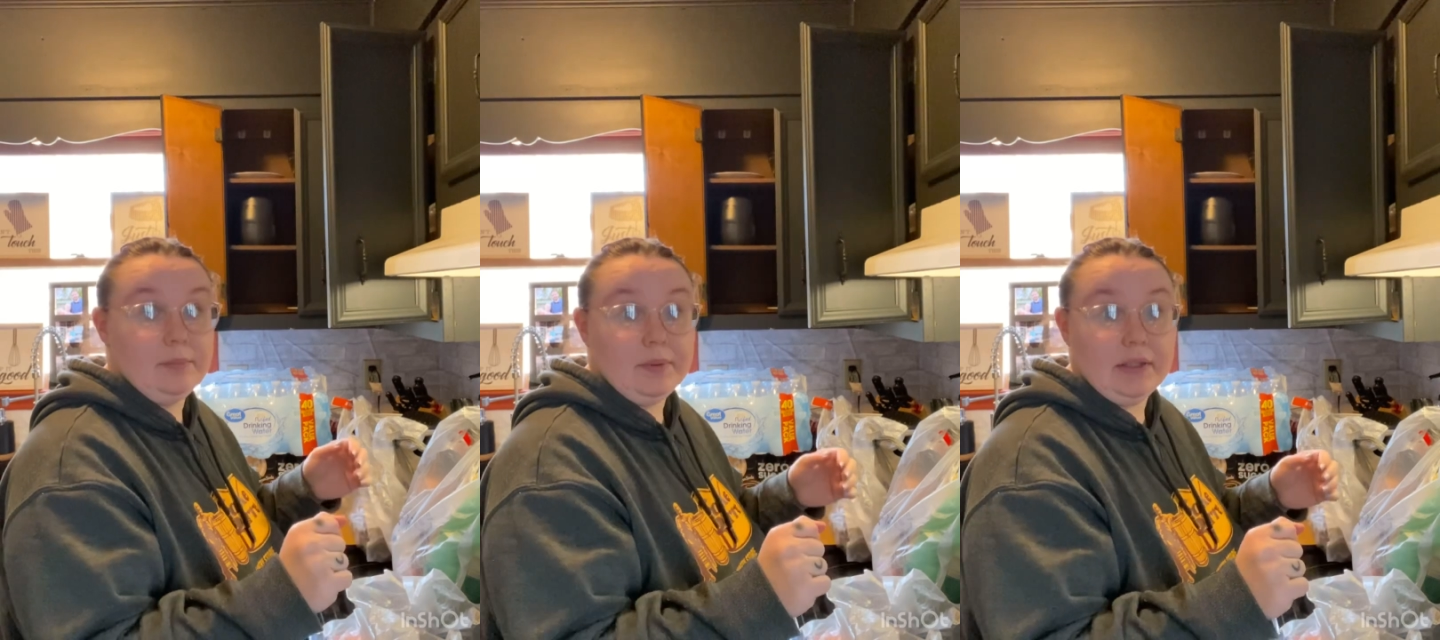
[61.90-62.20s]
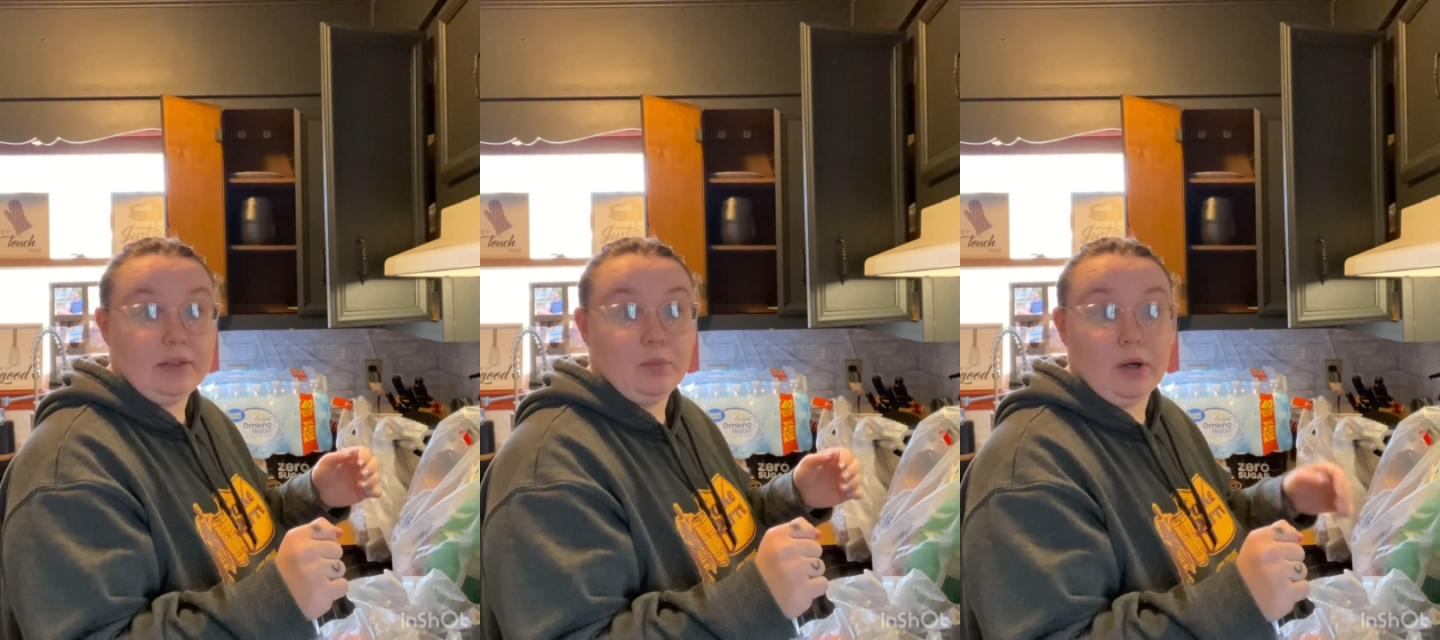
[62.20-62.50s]

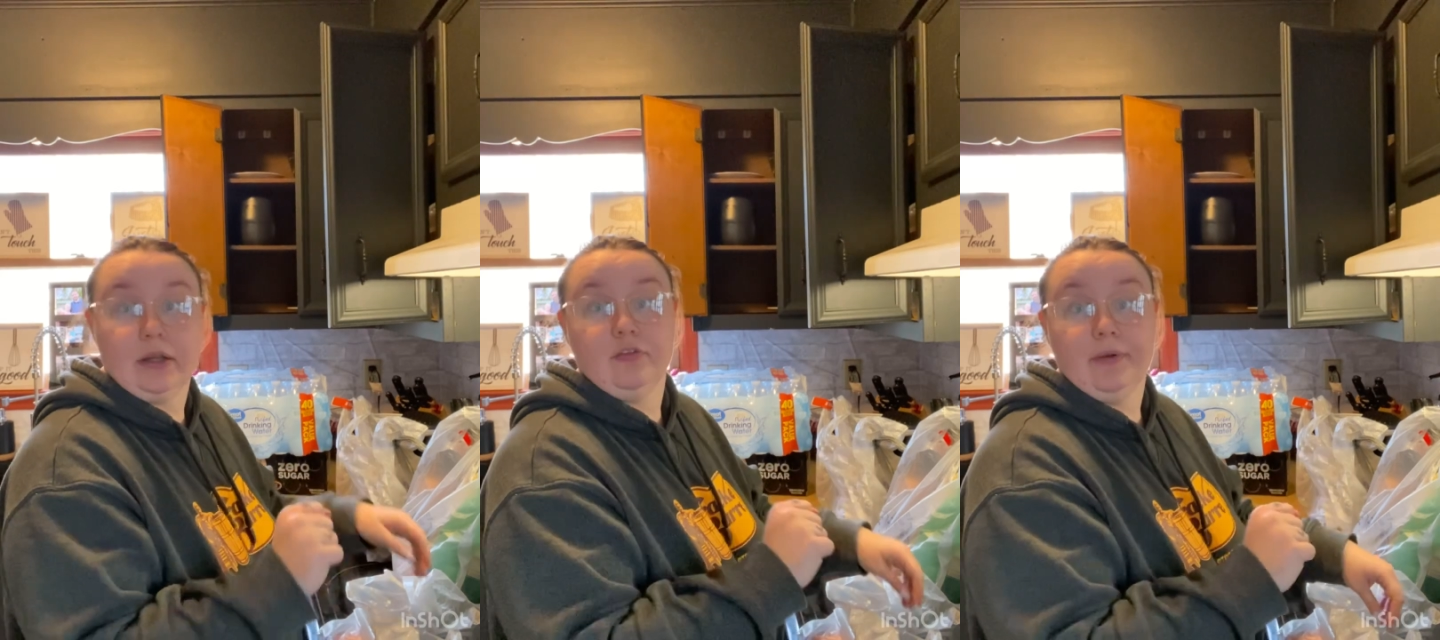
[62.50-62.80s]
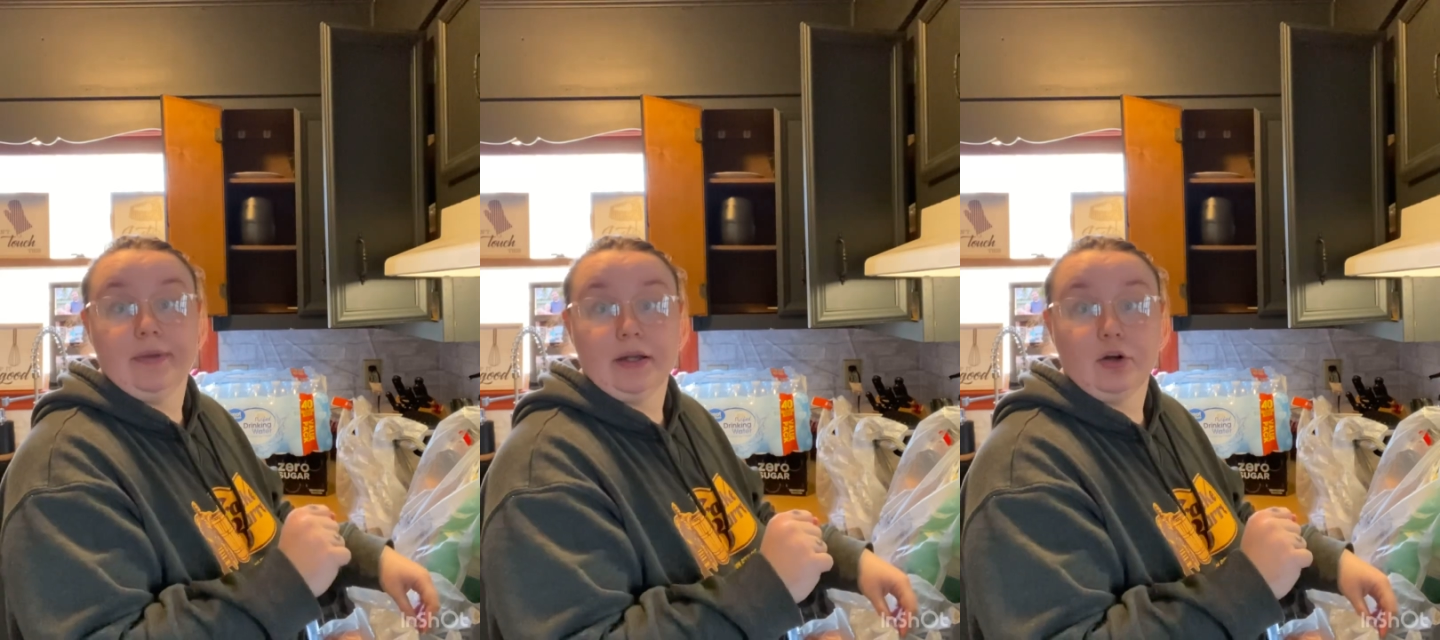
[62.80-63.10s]
be walking
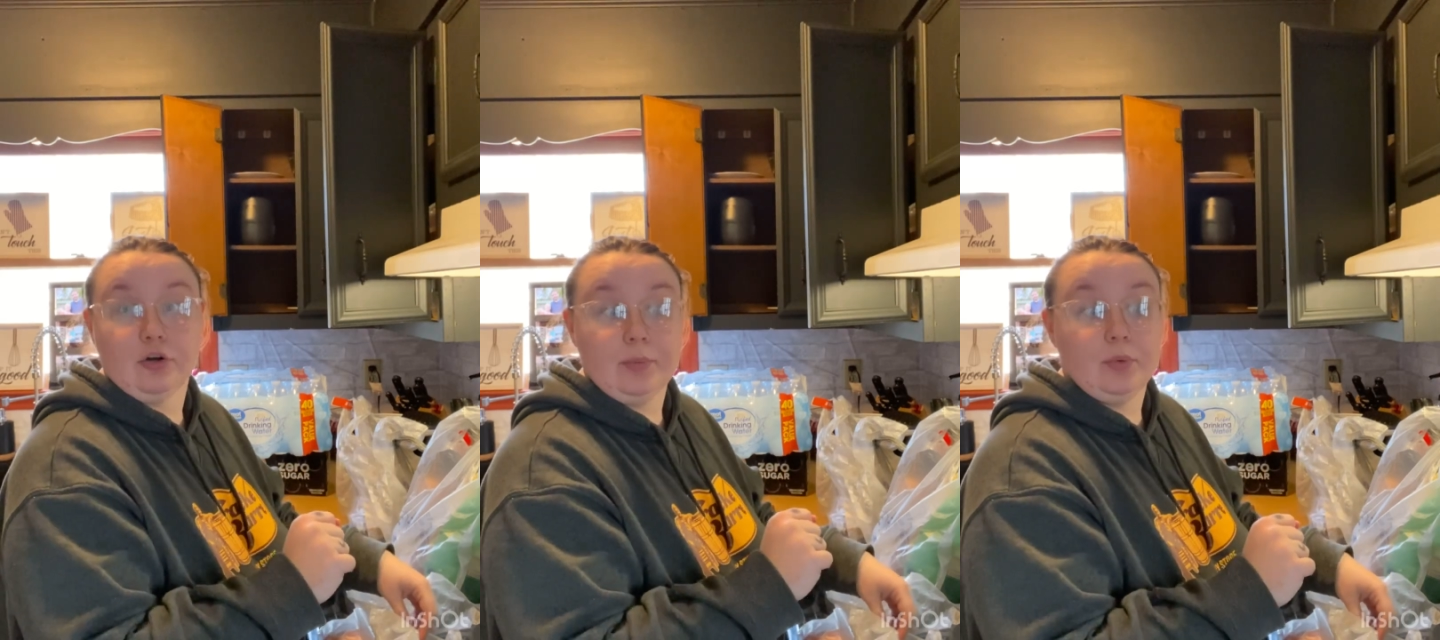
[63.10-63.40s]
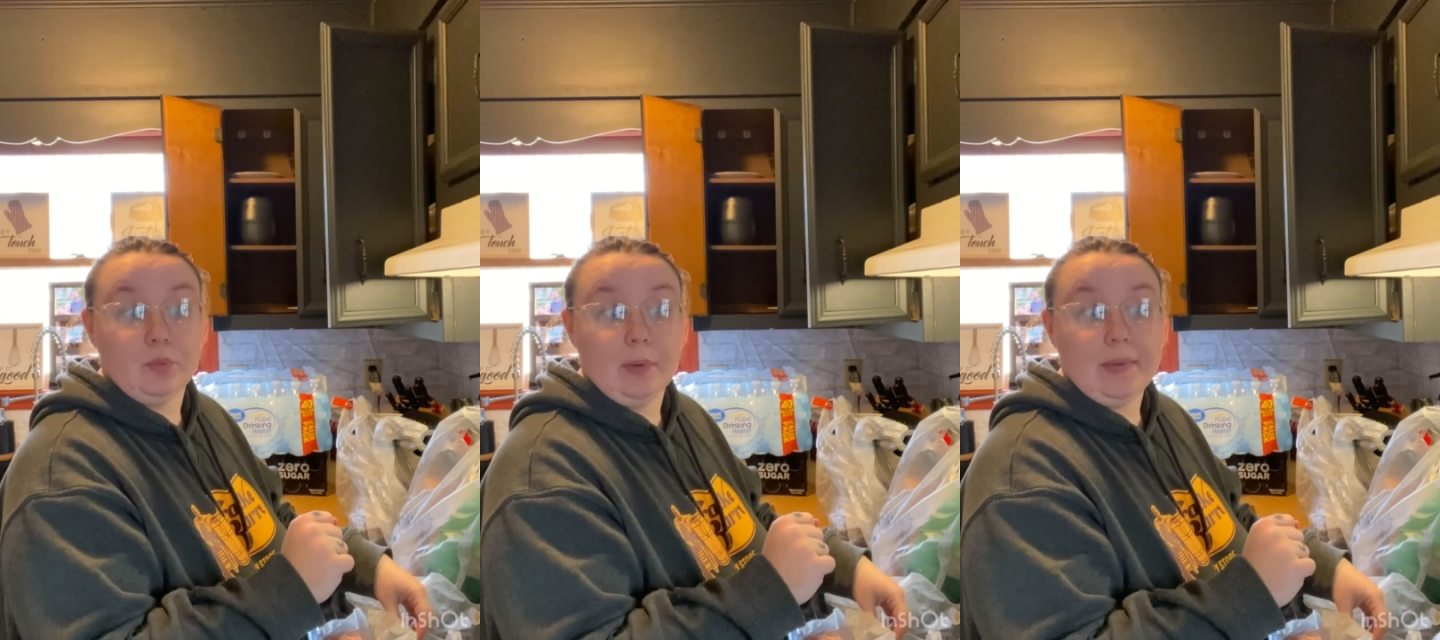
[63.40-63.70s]
around like a
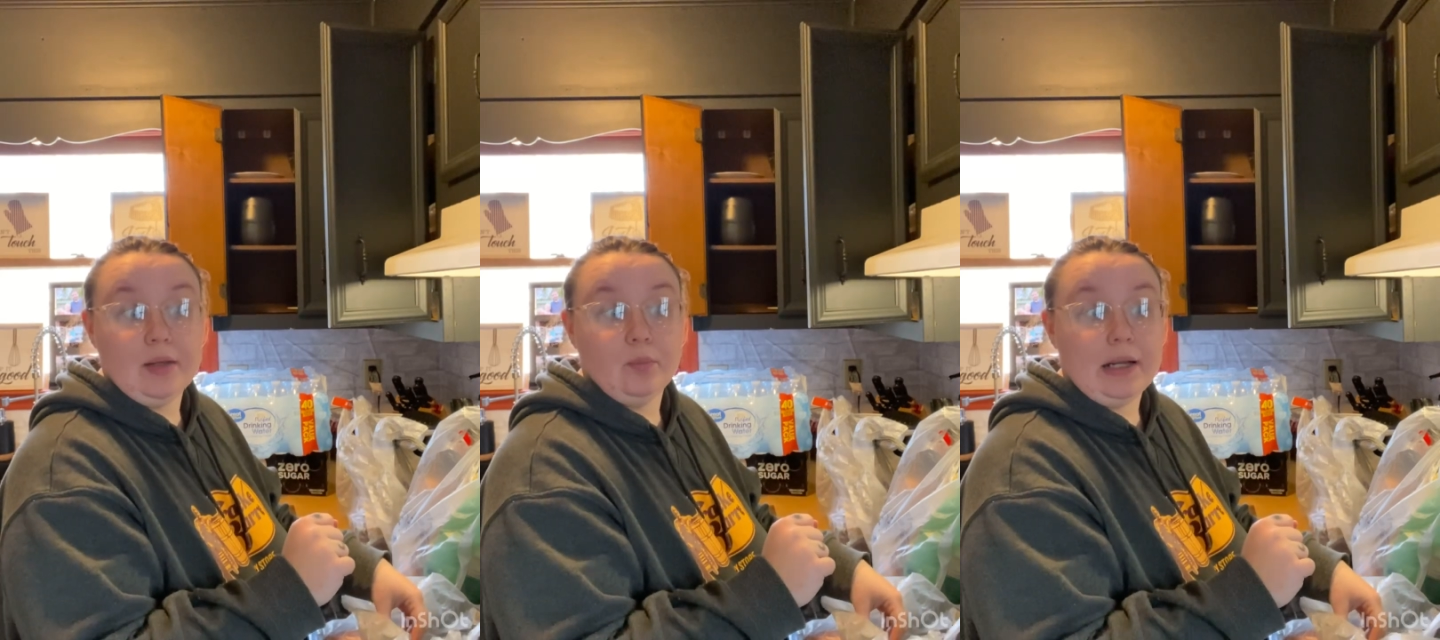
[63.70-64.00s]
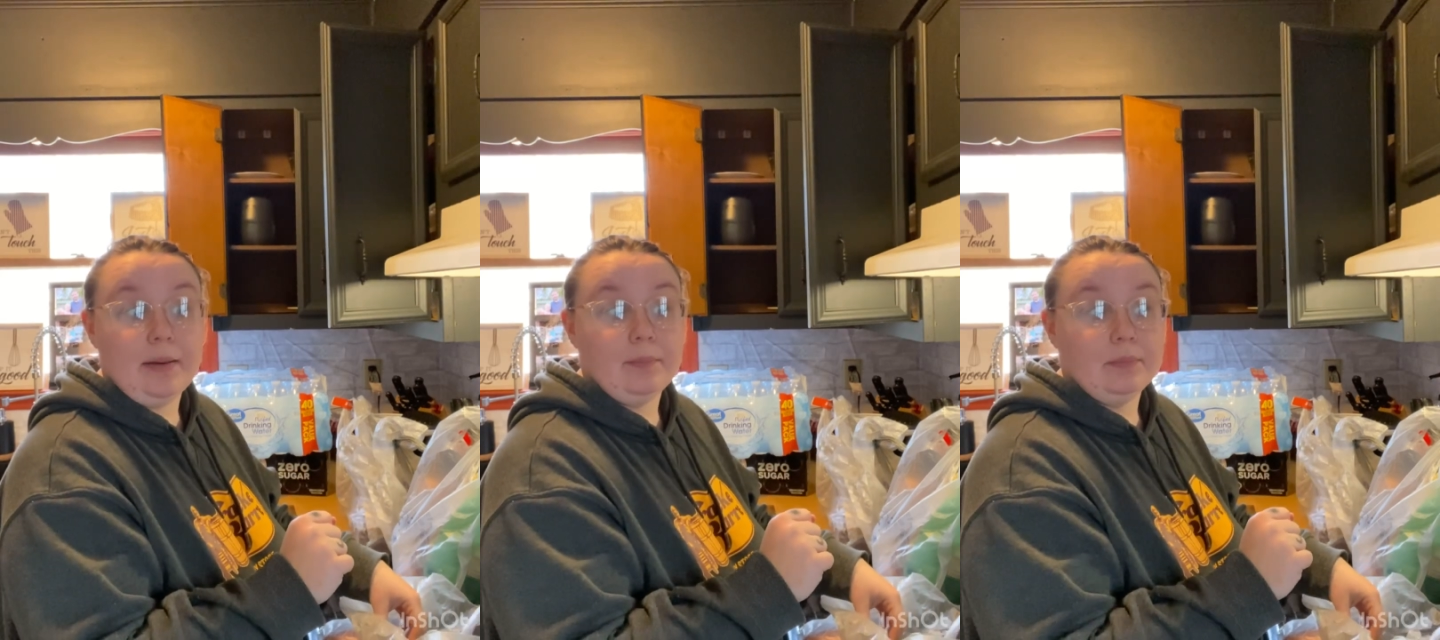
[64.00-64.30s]
crippled woman when
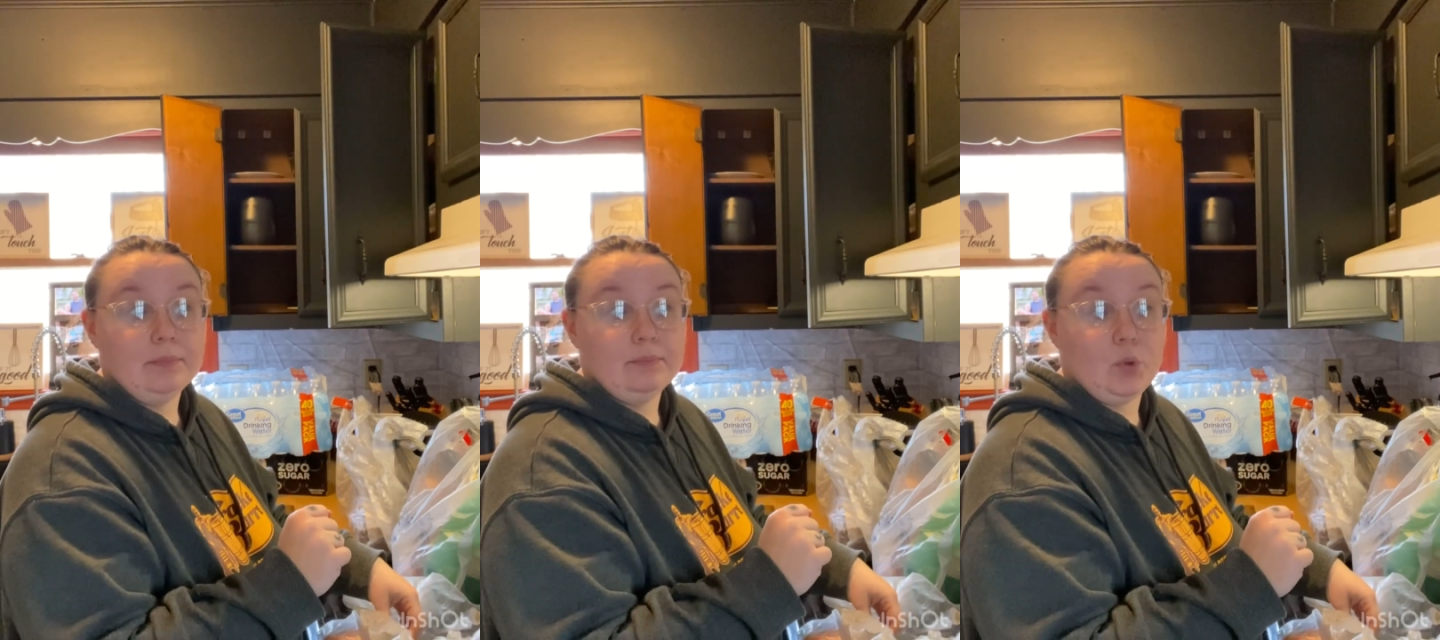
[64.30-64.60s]
I'm